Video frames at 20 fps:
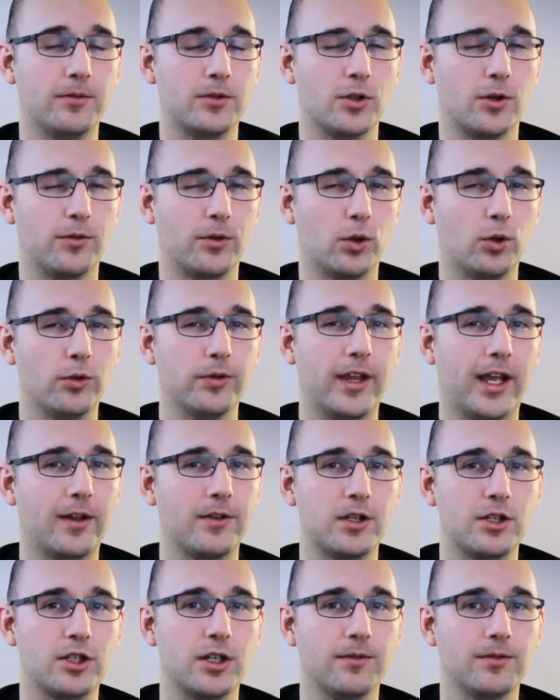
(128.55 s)
so if you hold
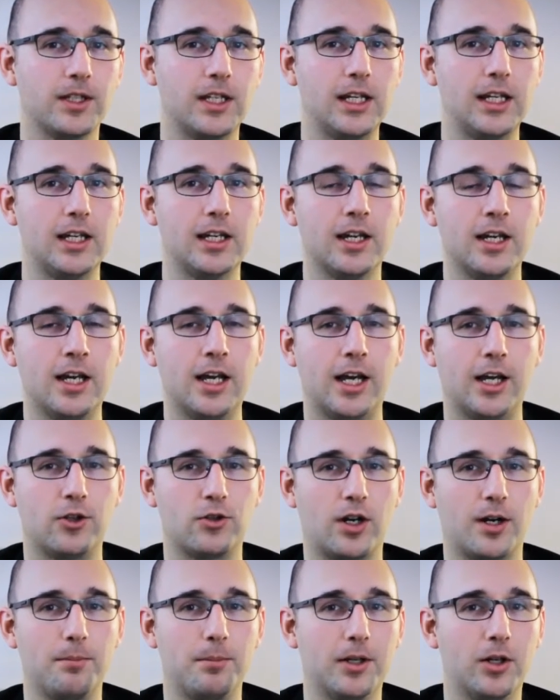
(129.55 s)
down the Shift key and
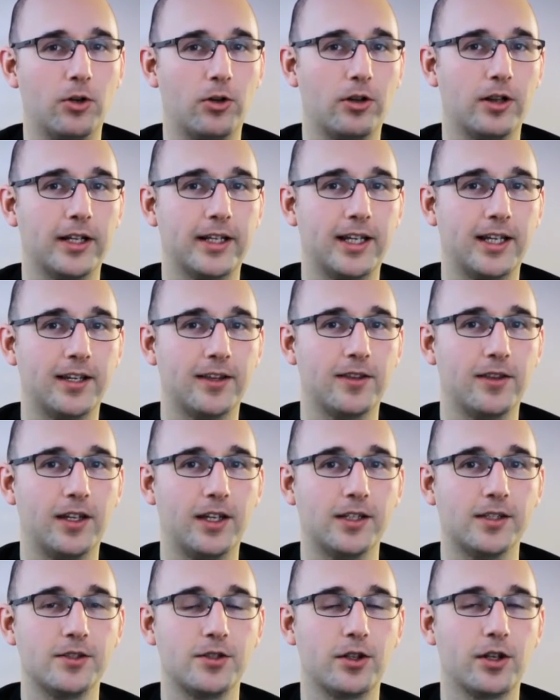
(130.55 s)
try middle clicking
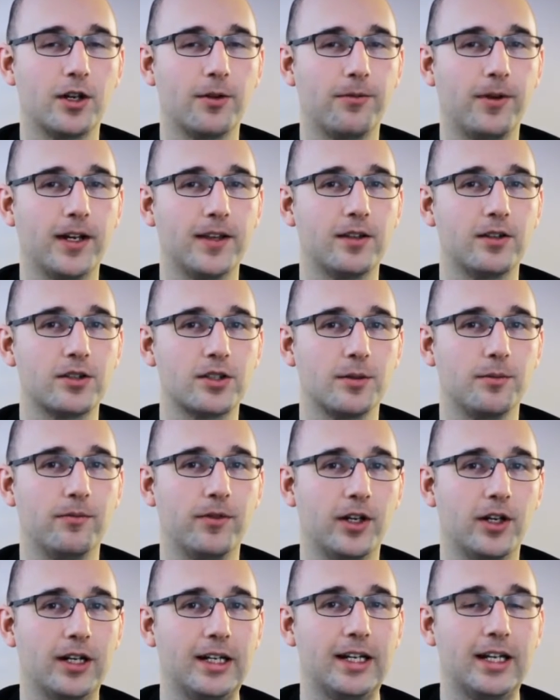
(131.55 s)
things, you're gonna find there's some
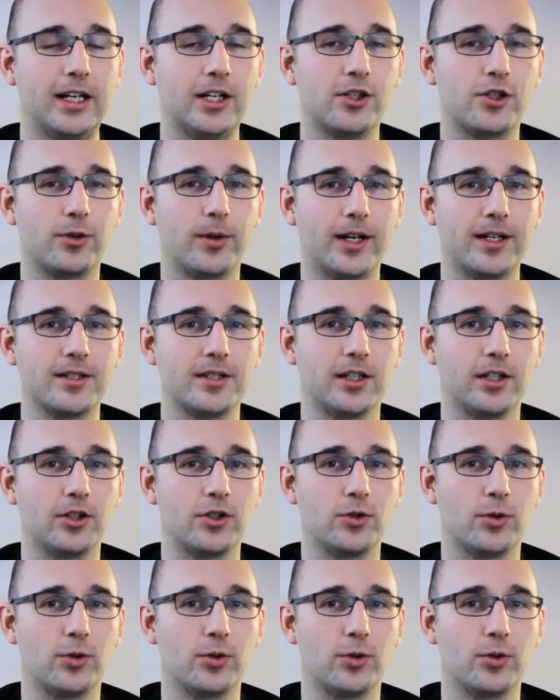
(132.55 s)
very interesting